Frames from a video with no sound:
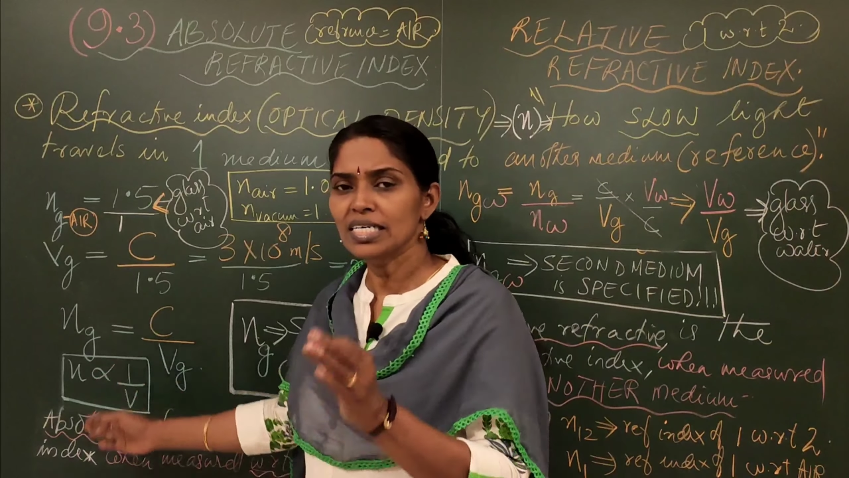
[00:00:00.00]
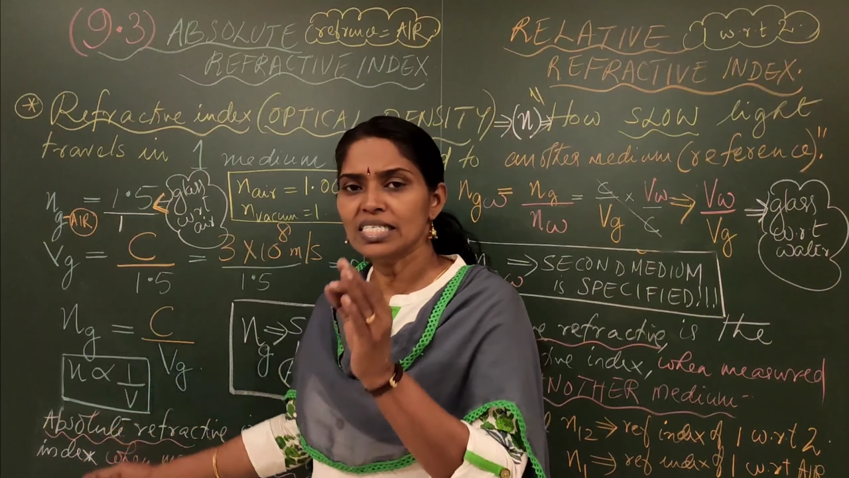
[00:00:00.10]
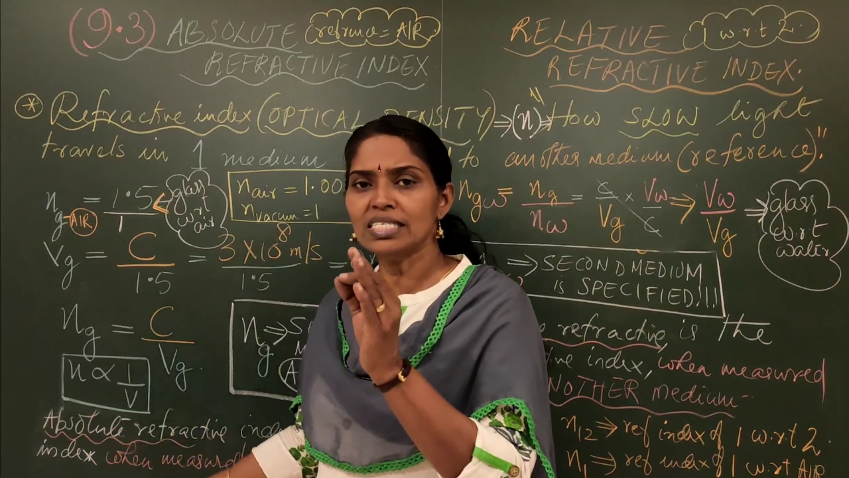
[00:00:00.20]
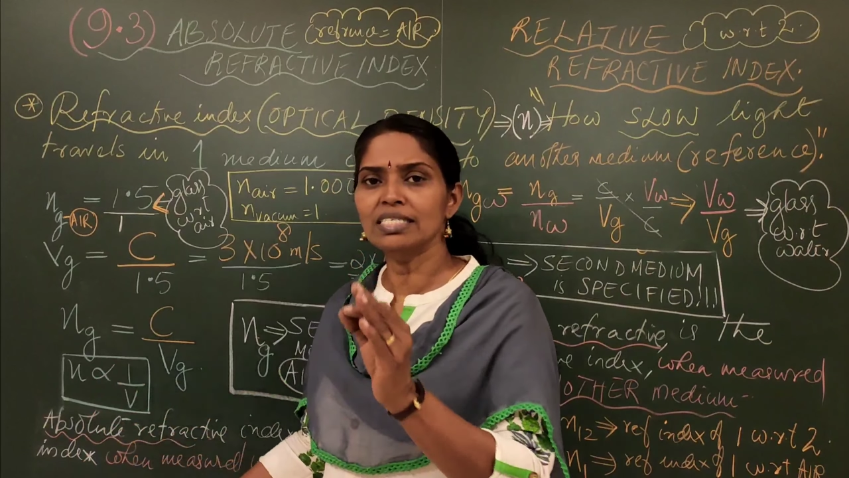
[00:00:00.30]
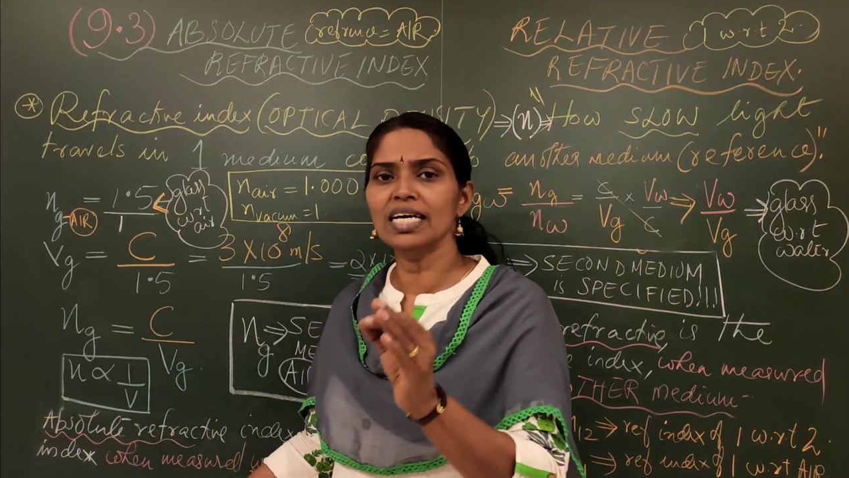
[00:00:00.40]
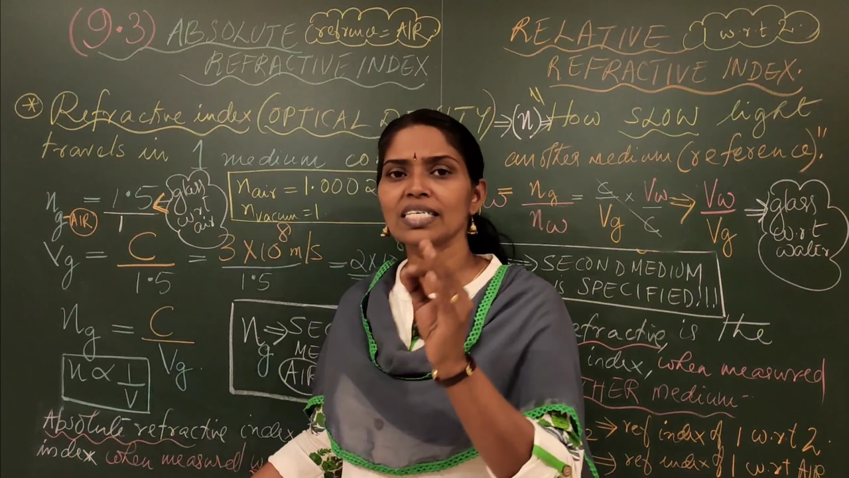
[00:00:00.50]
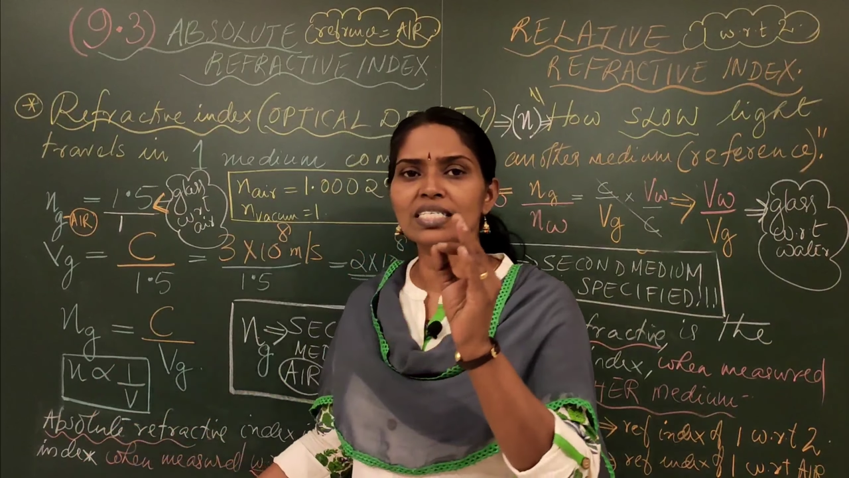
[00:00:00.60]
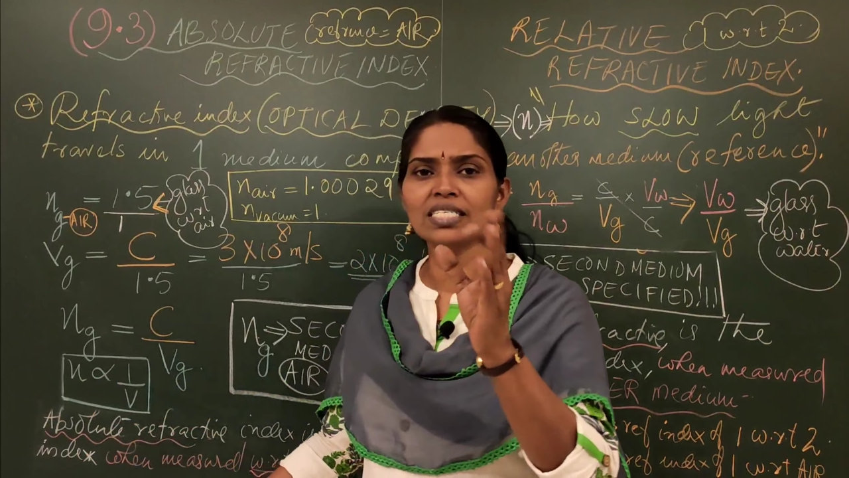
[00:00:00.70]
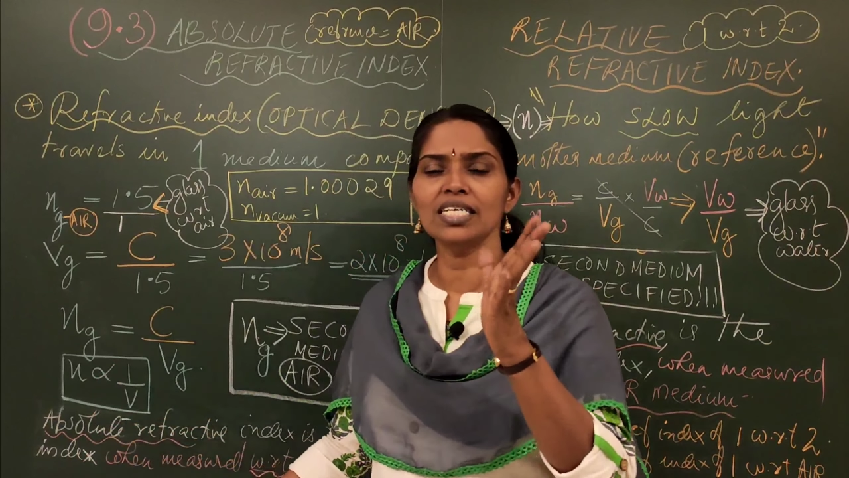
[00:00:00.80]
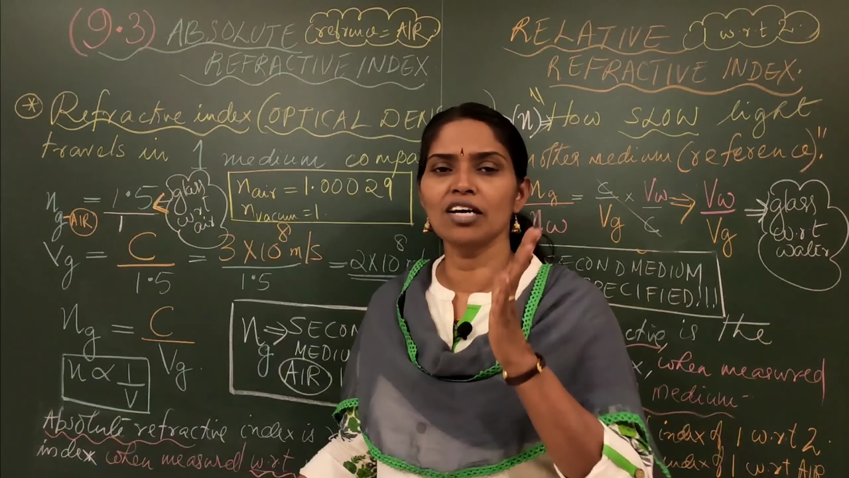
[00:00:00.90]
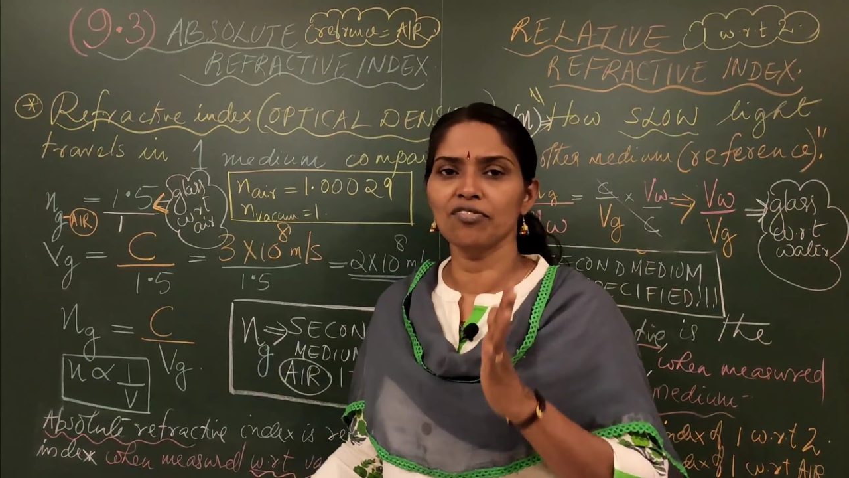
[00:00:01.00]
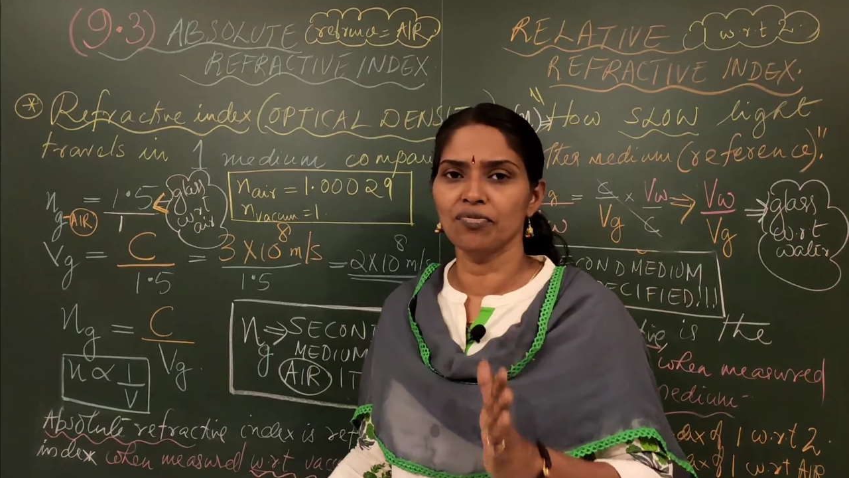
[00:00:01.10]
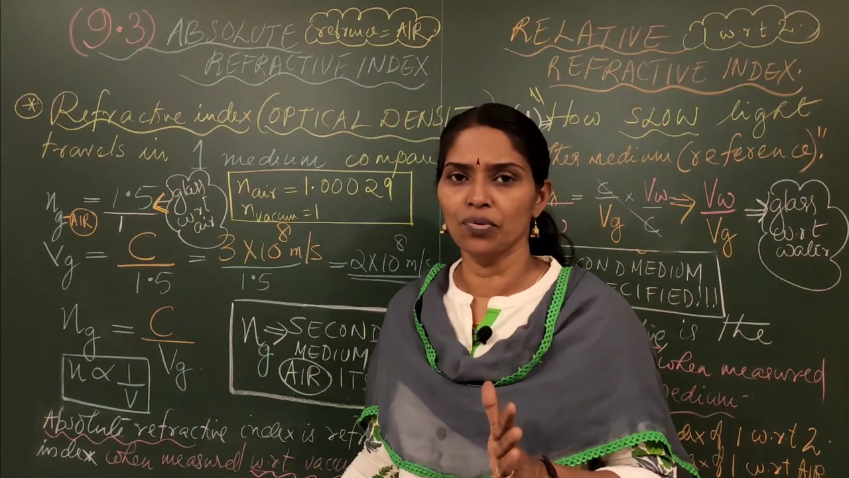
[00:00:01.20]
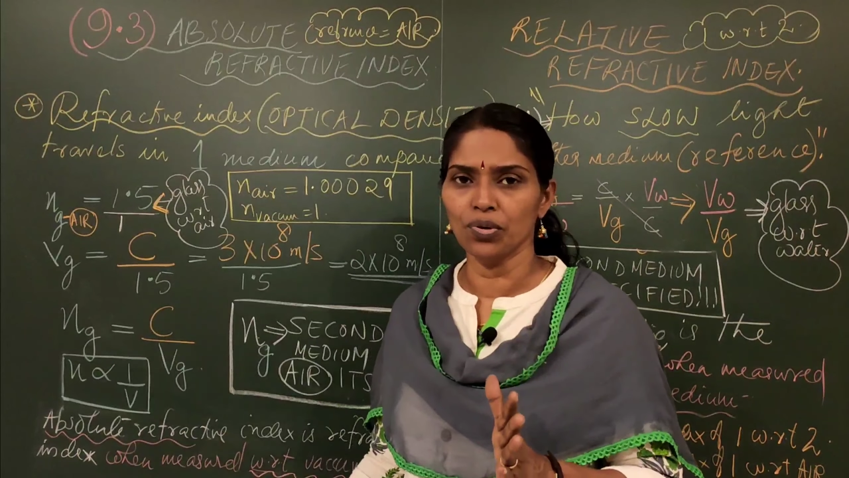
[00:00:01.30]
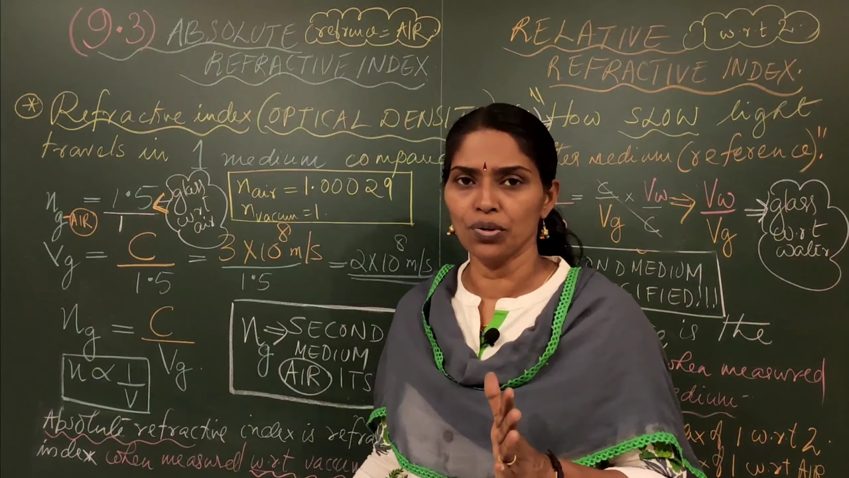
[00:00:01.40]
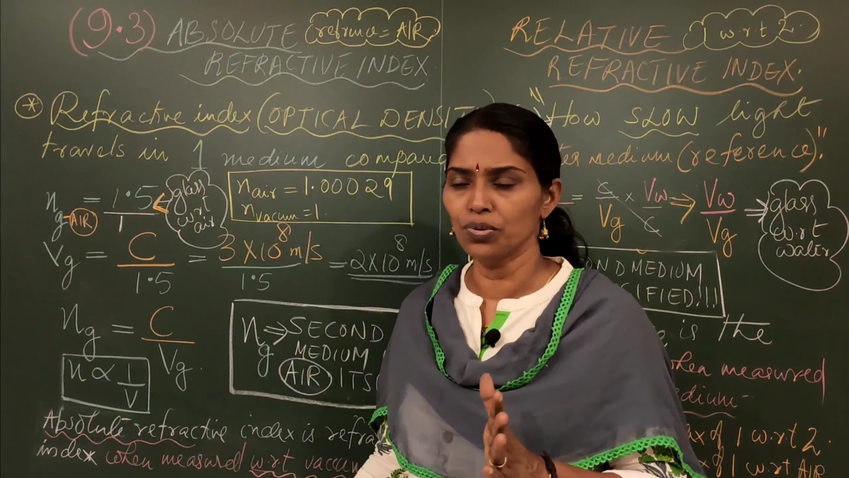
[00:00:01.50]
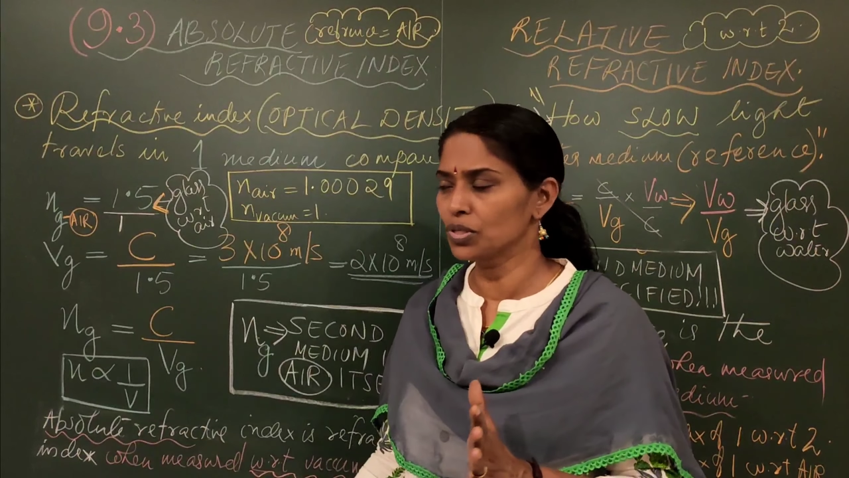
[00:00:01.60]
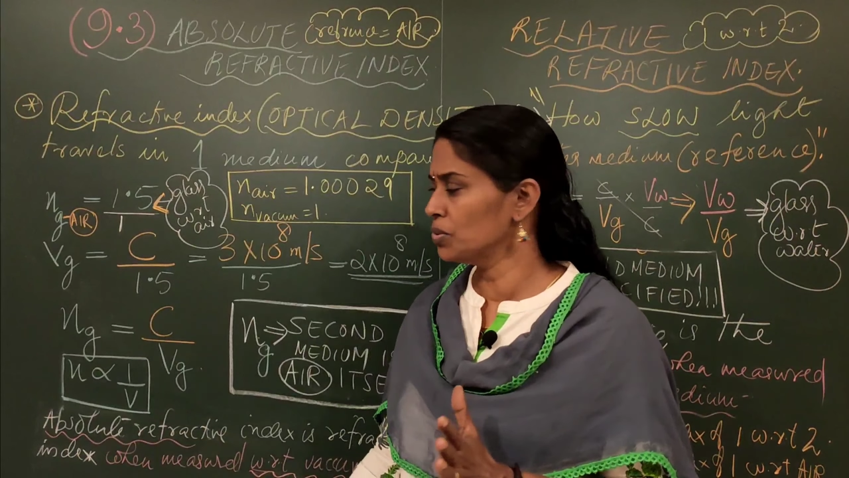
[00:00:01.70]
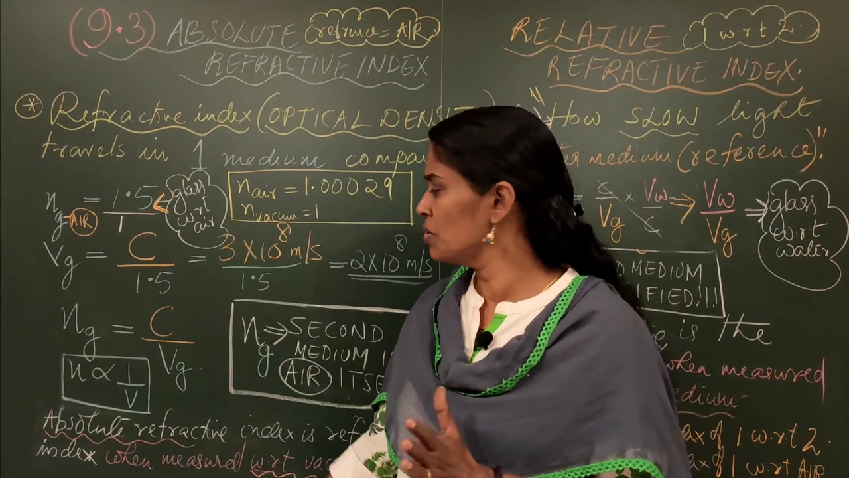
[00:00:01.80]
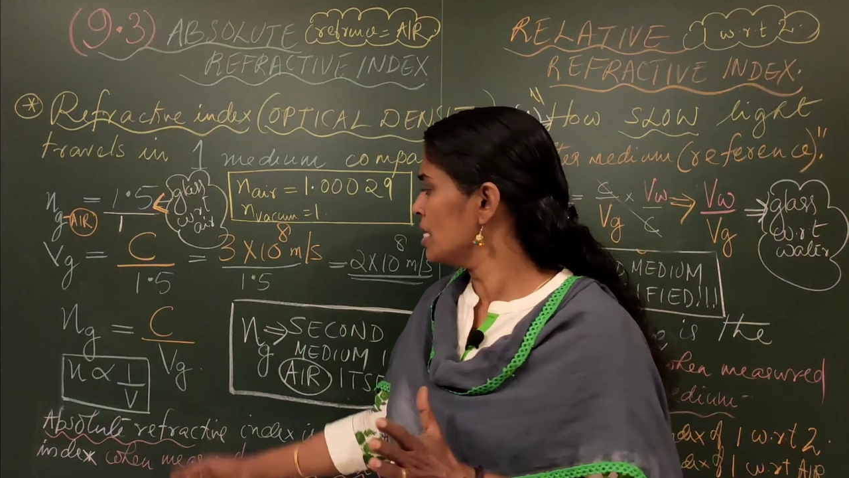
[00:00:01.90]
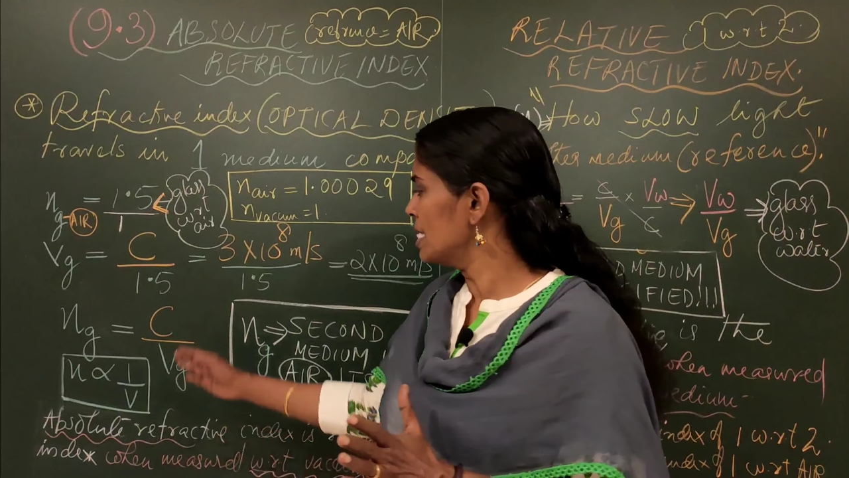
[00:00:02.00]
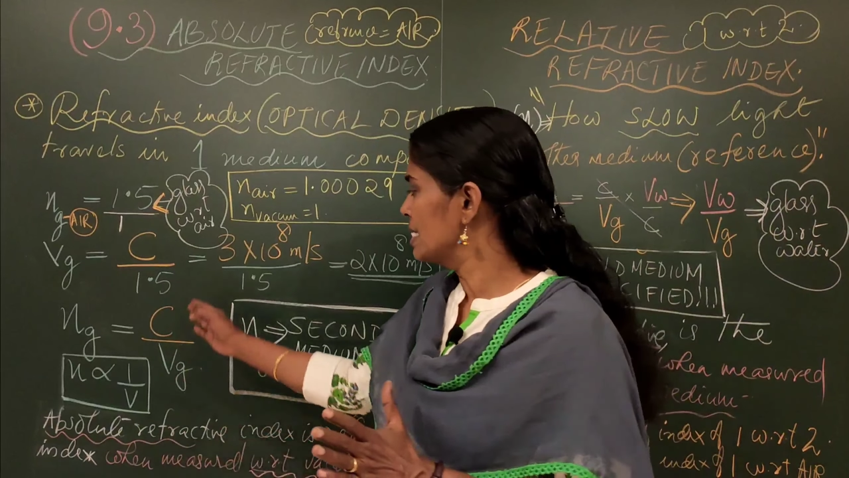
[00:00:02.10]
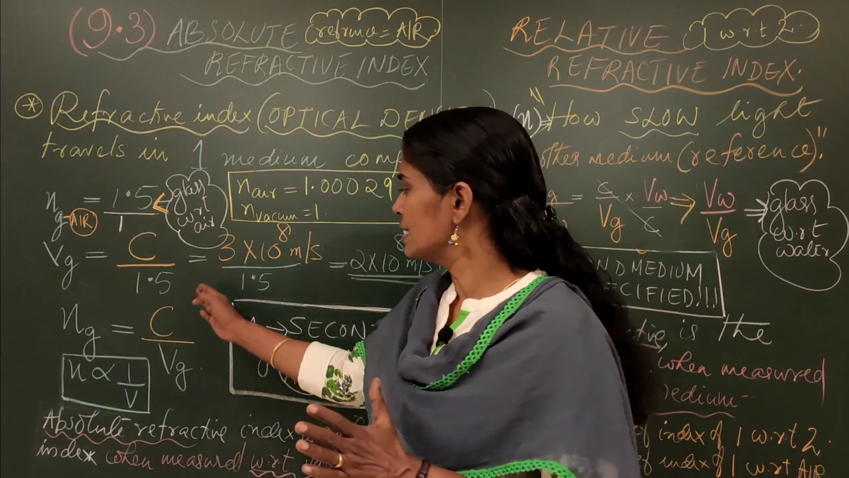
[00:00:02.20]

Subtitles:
it's just enough for you to